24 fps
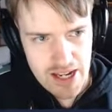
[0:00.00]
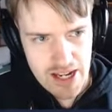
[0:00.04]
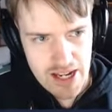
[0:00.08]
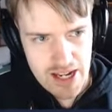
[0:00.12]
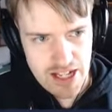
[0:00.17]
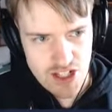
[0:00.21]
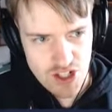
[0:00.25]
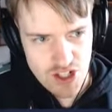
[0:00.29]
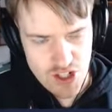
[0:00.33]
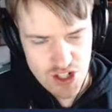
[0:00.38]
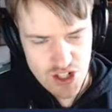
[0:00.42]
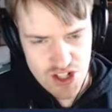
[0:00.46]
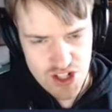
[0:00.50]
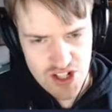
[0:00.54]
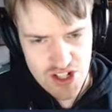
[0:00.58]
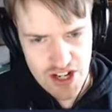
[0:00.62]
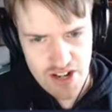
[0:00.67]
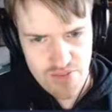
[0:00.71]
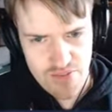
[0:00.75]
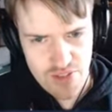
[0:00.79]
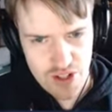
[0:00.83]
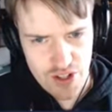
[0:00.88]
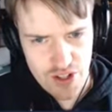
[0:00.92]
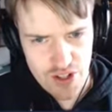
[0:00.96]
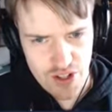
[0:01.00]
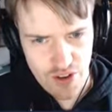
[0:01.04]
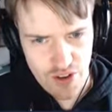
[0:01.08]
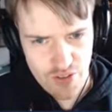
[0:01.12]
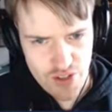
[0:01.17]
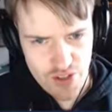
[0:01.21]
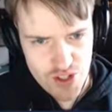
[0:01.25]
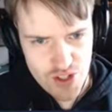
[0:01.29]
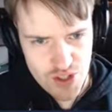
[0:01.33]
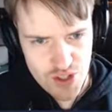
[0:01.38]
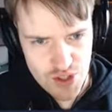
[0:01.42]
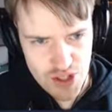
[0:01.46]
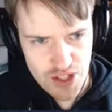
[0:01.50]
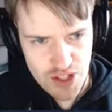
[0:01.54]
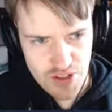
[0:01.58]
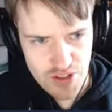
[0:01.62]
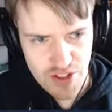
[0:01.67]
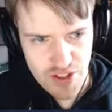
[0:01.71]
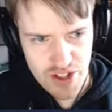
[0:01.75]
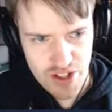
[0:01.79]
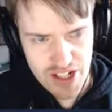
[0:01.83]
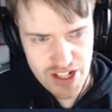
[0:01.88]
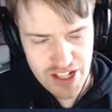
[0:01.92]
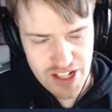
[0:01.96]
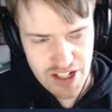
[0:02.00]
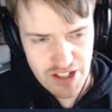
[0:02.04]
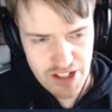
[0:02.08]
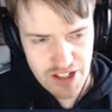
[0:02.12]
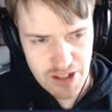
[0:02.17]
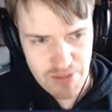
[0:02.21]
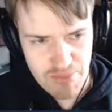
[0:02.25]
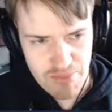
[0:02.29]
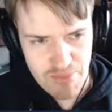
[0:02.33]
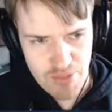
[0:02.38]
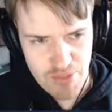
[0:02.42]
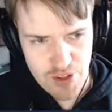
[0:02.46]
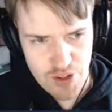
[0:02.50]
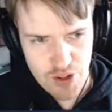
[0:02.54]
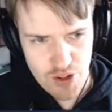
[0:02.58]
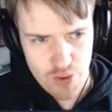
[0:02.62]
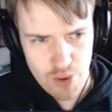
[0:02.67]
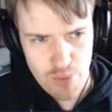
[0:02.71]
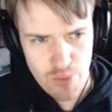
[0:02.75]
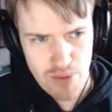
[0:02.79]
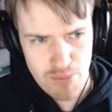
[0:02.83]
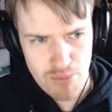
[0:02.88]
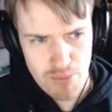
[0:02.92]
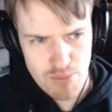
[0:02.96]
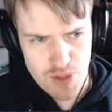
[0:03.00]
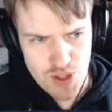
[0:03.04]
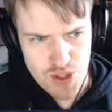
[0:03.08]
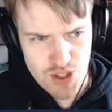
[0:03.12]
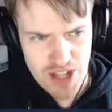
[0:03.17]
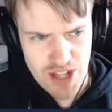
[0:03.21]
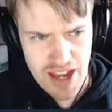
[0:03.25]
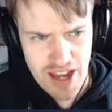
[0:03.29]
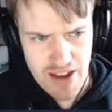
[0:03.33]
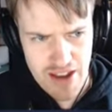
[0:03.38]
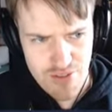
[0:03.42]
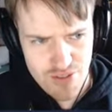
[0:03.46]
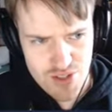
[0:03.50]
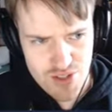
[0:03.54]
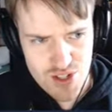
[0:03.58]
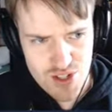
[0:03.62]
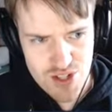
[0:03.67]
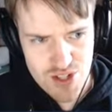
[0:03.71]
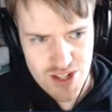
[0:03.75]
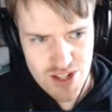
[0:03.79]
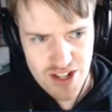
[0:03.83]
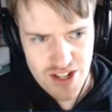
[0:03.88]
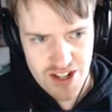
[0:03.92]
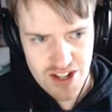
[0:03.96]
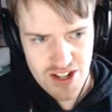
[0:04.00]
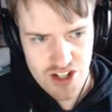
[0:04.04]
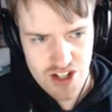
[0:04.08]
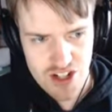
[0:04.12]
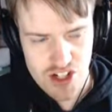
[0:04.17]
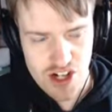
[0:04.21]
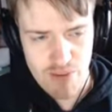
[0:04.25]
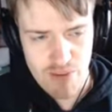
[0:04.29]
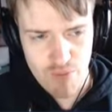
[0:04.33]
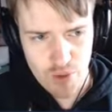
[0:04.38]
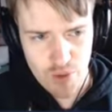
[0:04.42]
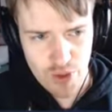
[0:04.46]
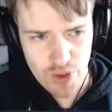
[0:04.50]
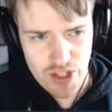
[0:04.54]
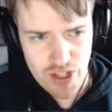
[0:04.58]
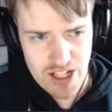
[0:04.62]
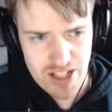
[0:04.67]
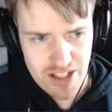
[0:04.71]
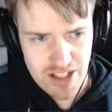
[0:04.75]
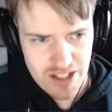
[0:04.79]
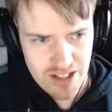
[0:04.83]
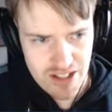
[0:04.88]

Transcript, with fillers: it doesn't state that, obviously, like, um, the crew members' deaths generally,